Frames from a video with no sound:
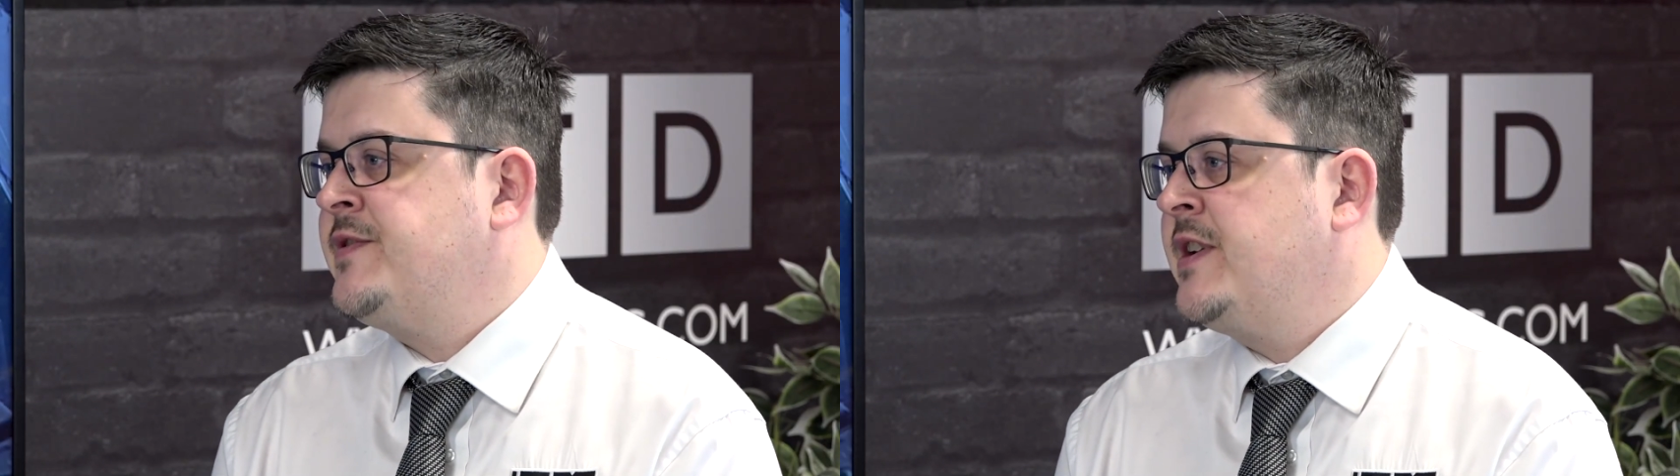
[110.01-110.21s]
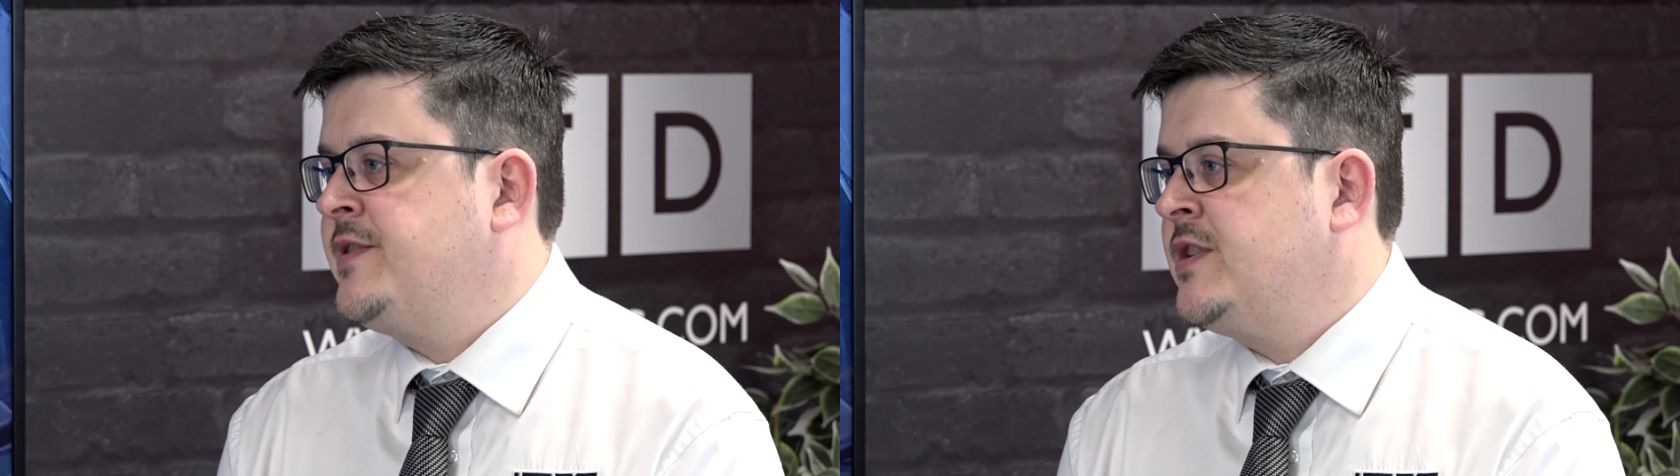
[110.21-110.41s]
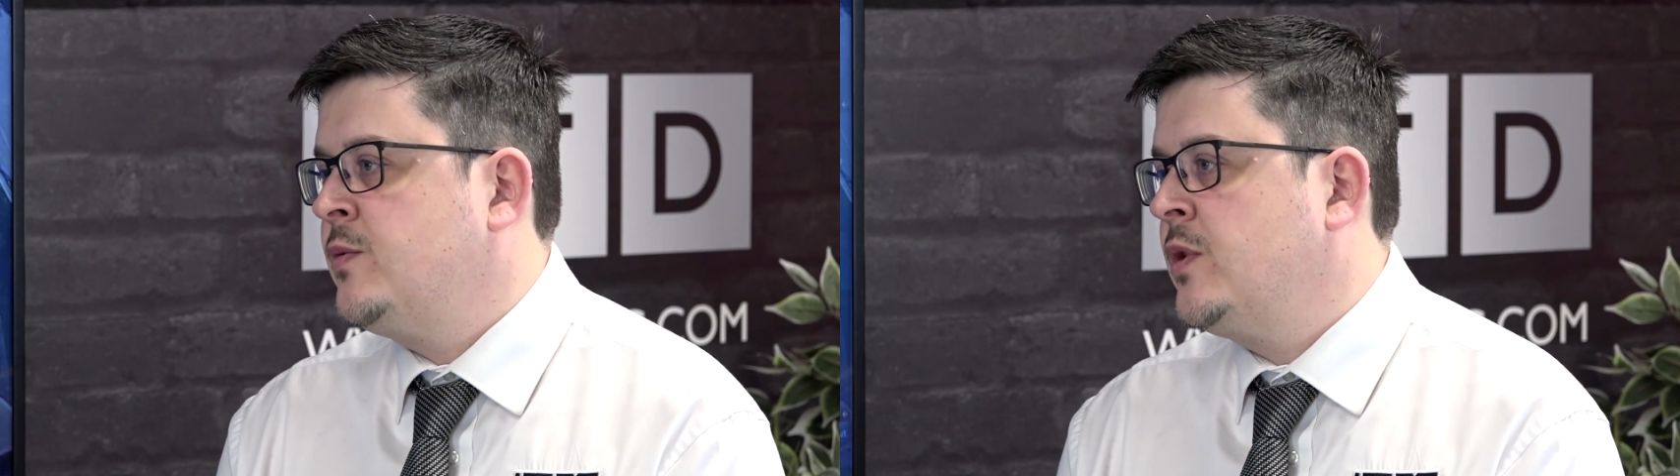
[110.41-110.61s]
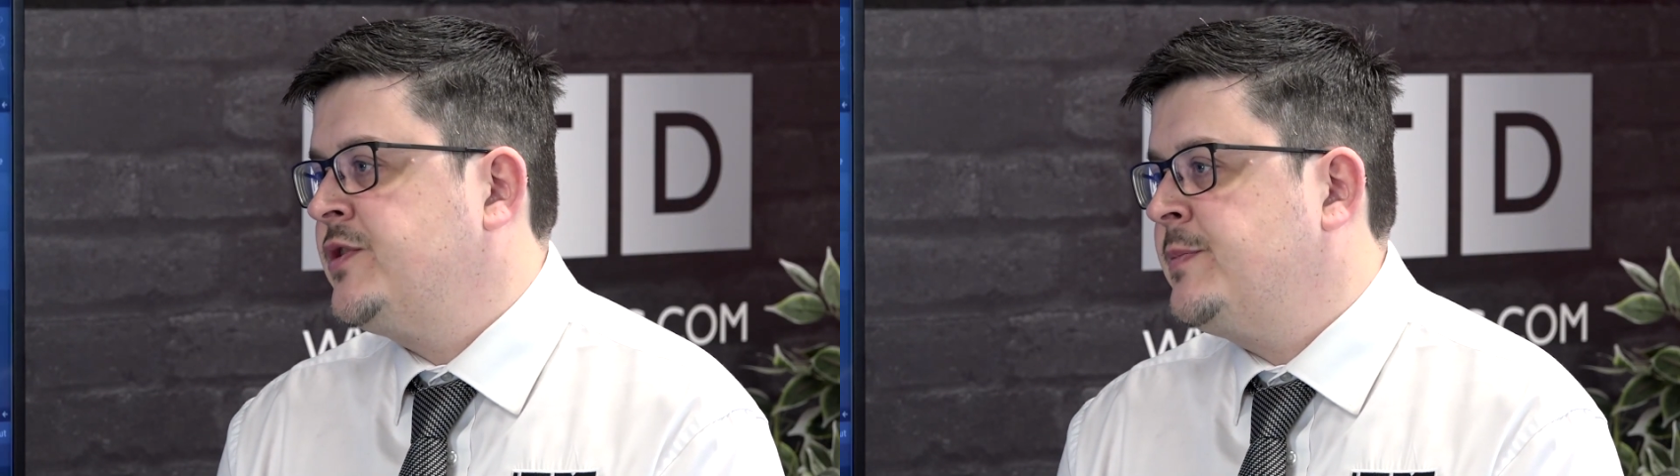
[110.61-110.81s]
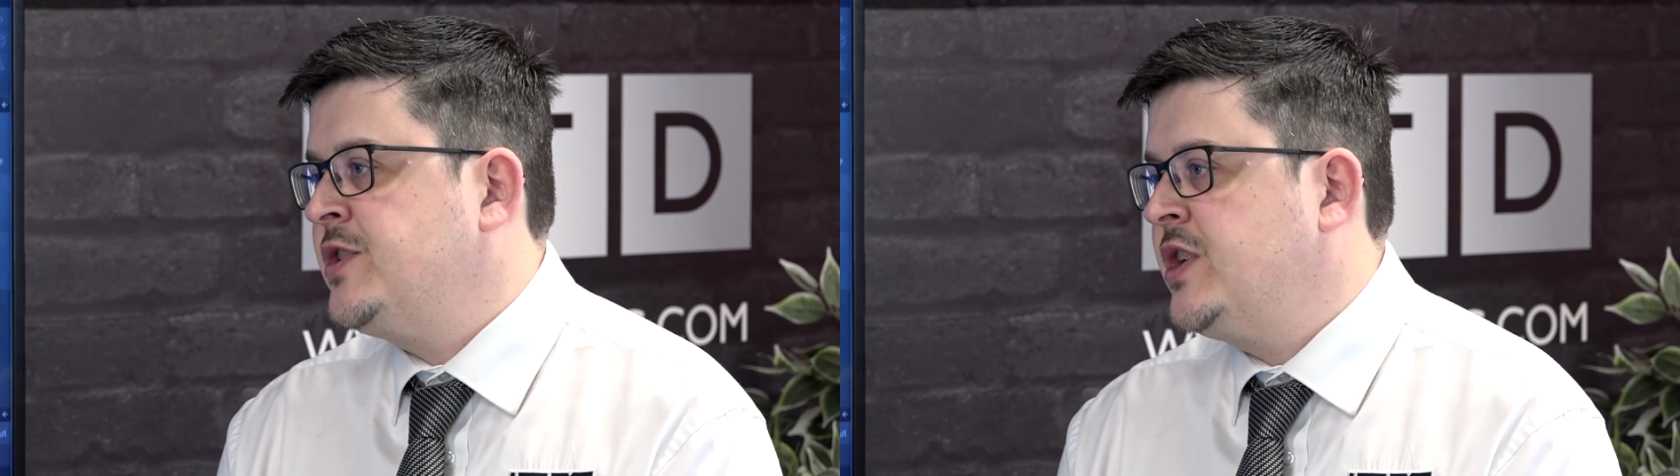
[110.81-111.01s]
surfaces we want
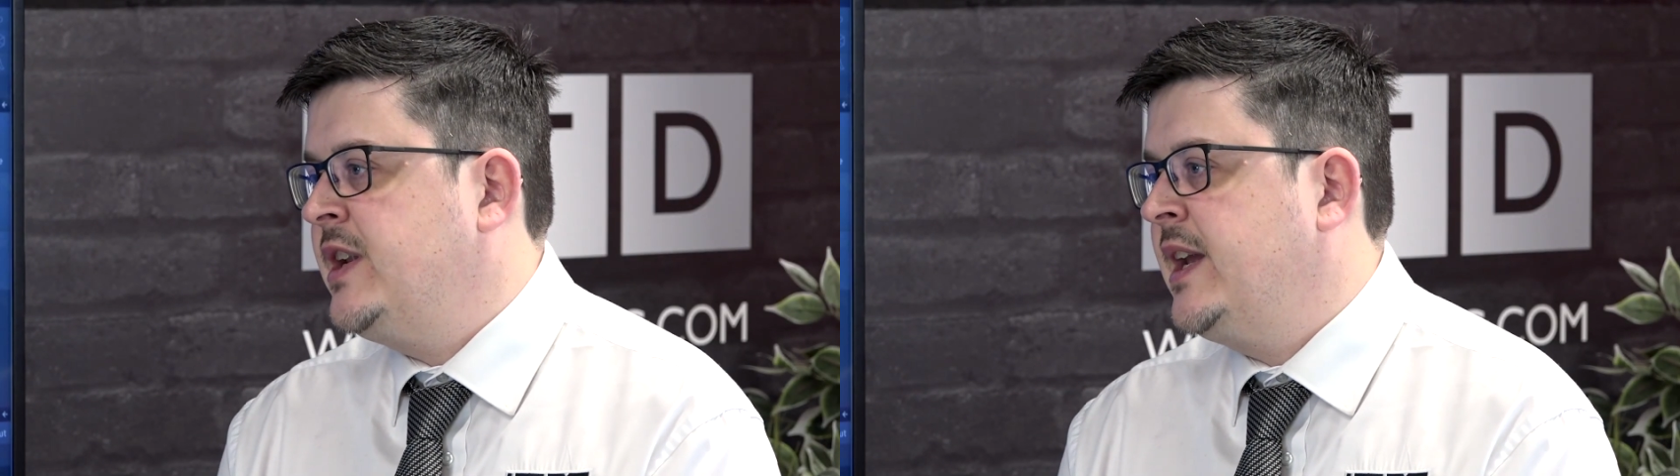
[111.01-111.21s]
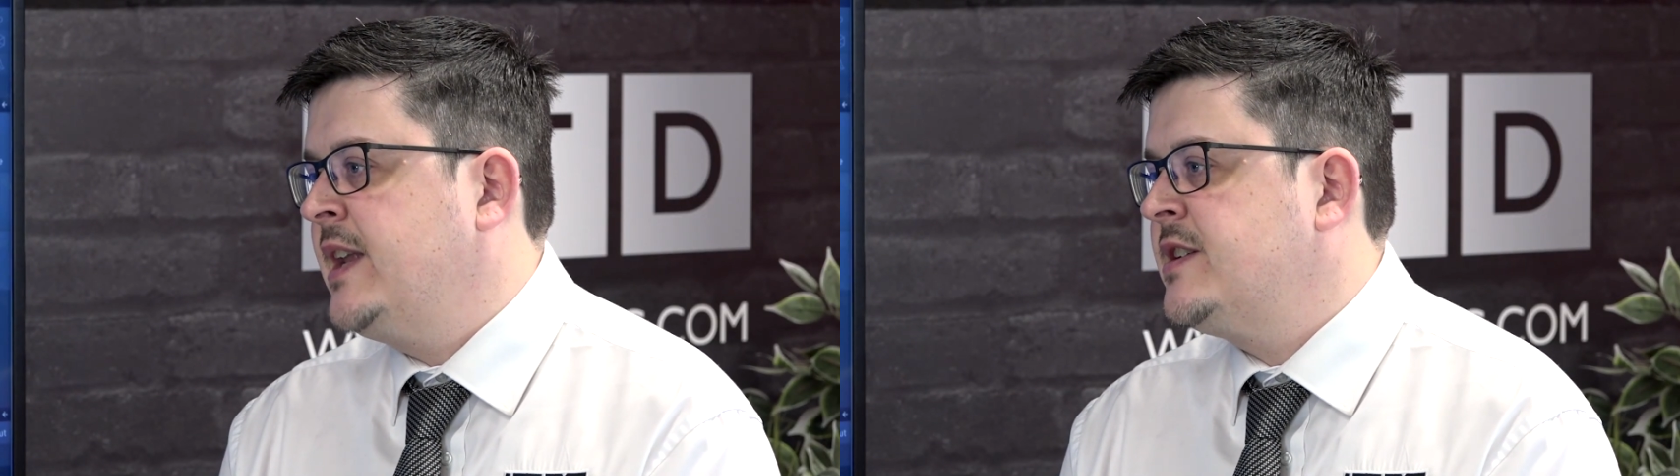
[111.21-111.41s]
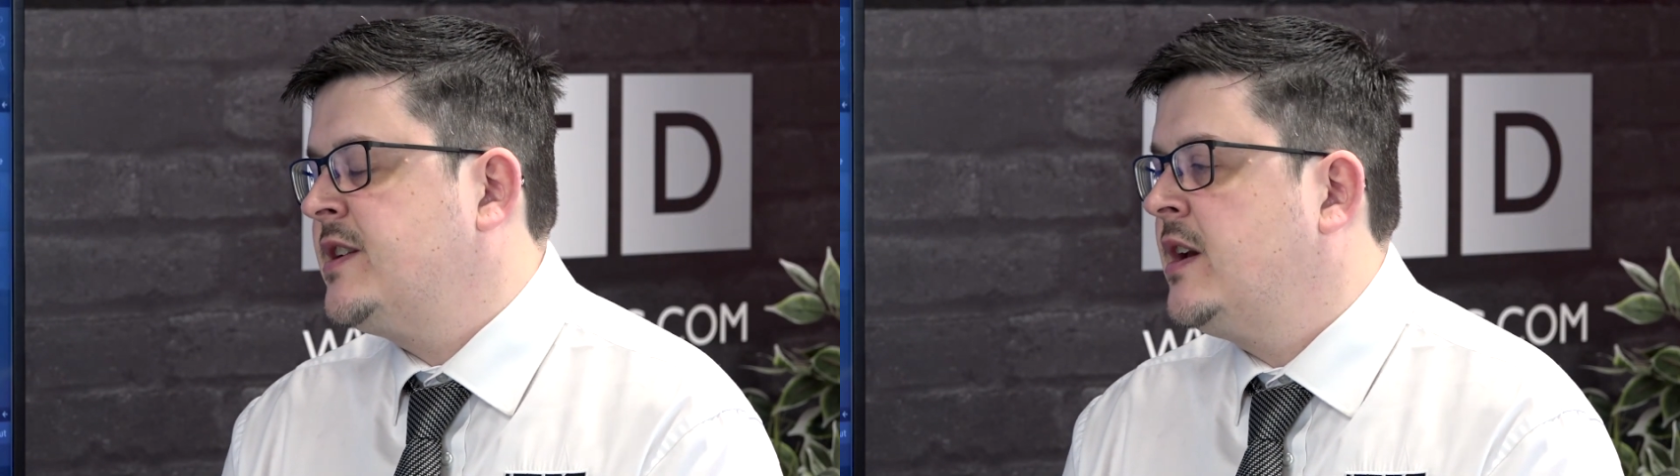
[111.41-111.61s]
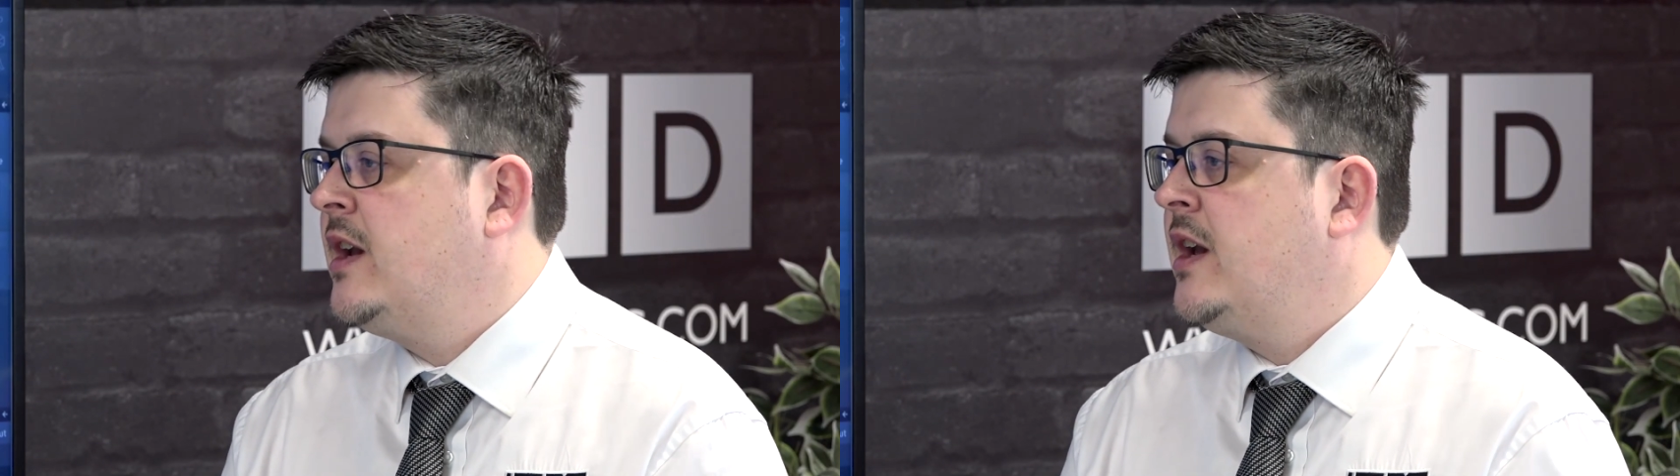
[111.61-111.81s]
to machine against.